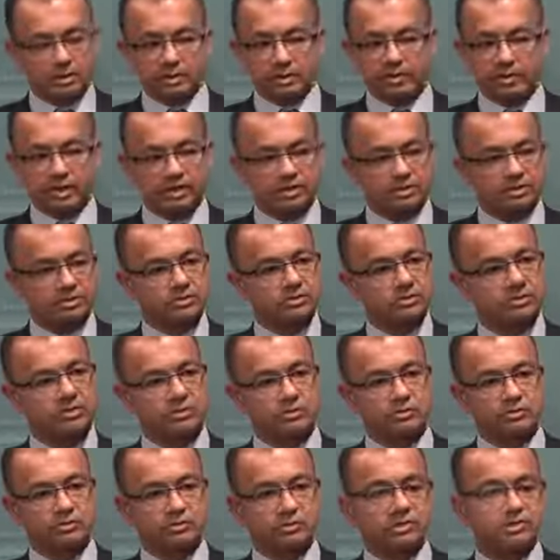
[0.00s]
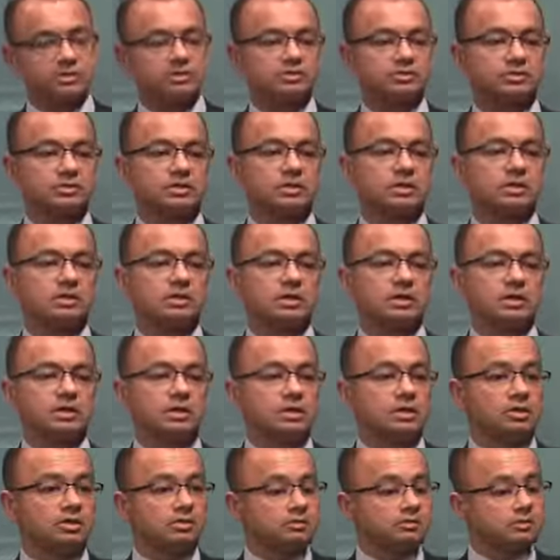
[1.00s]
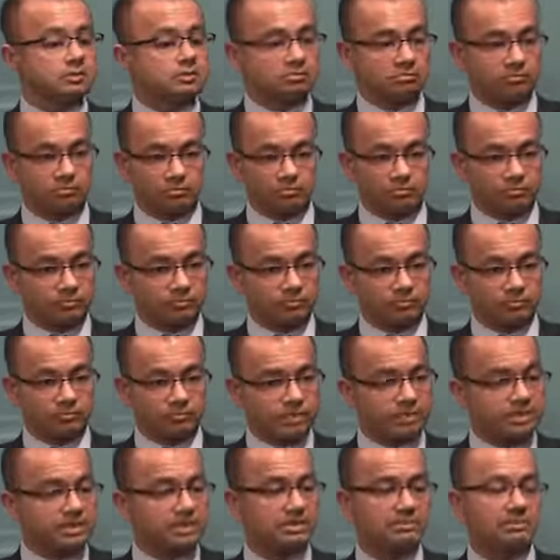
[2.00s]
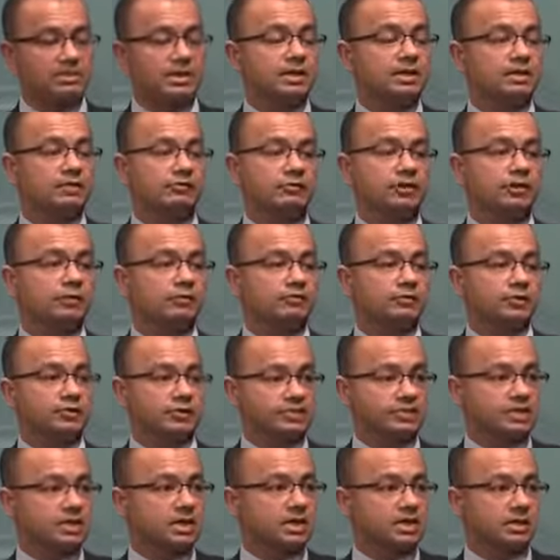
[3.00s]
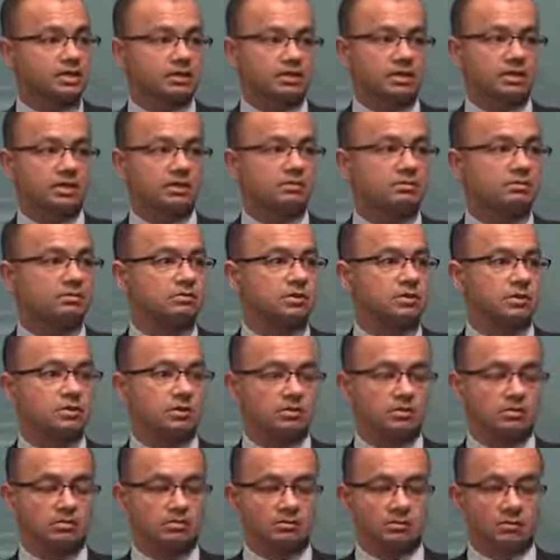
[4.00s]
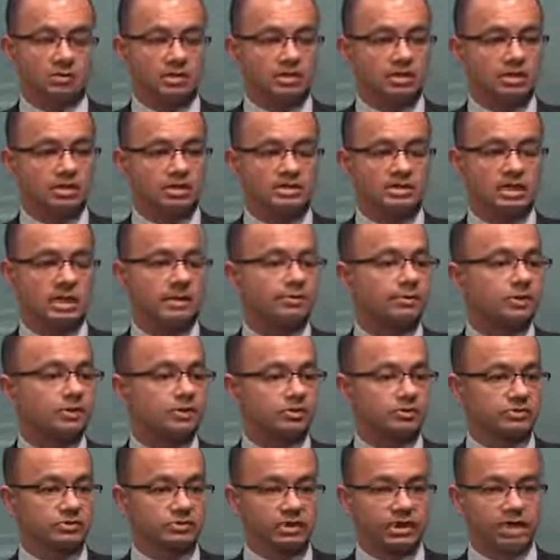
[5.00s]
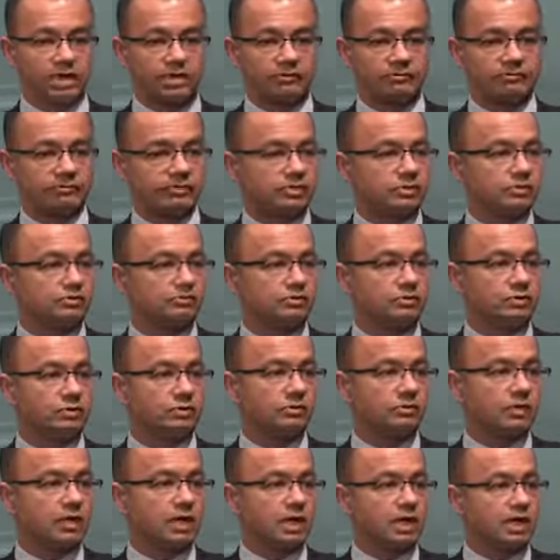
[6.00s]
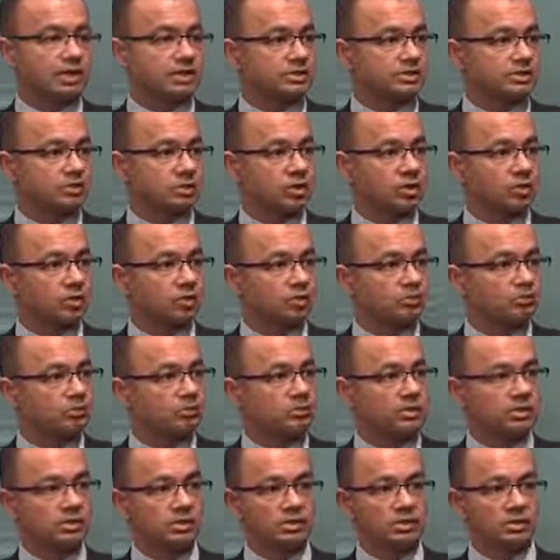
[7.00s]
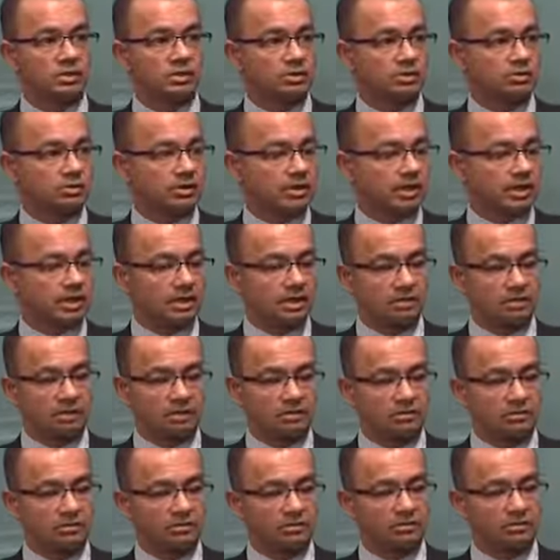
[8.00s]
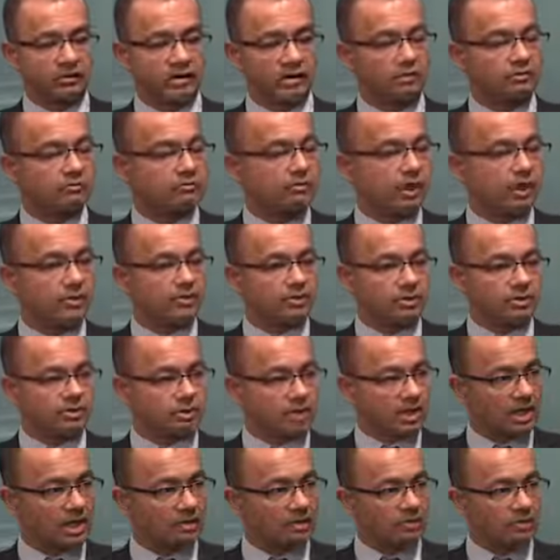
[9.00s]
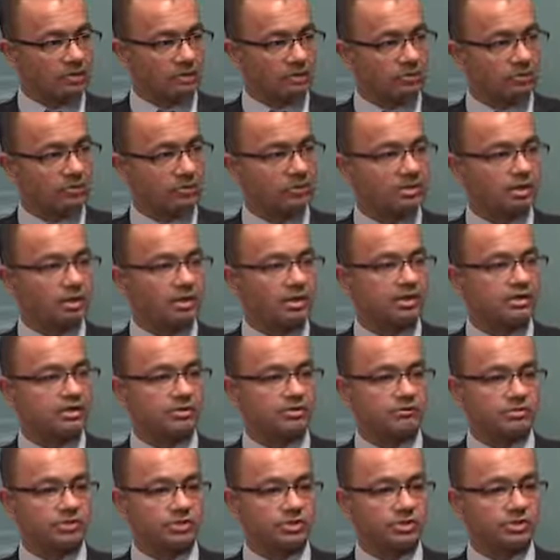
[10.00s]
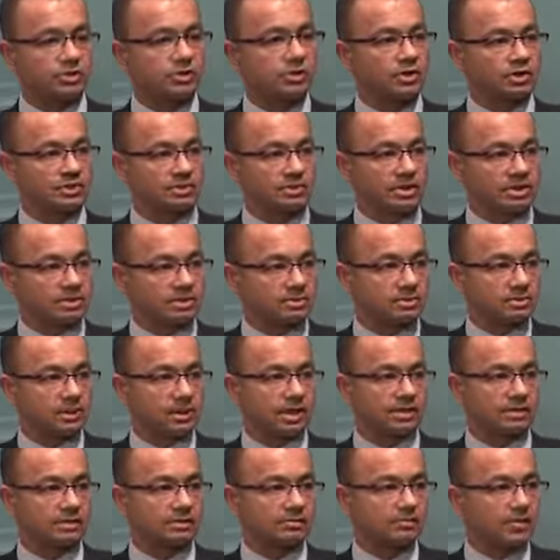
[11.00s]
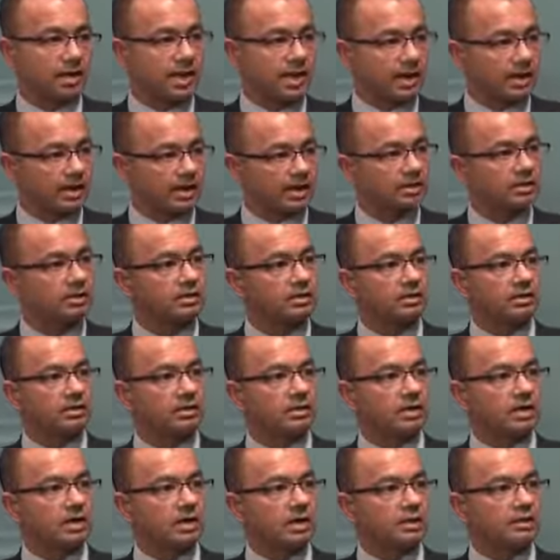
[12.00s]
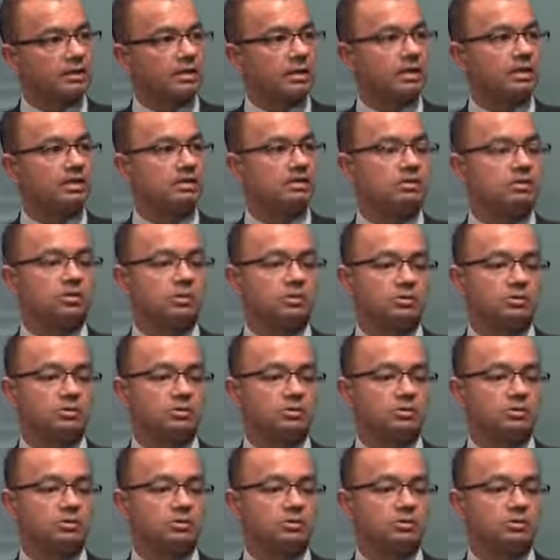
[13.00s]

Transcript: Correct. So just basically being aware of your skin and examining yourself with good light at home, getting your friend or family to help you on areas which are not accessible, like the back, and then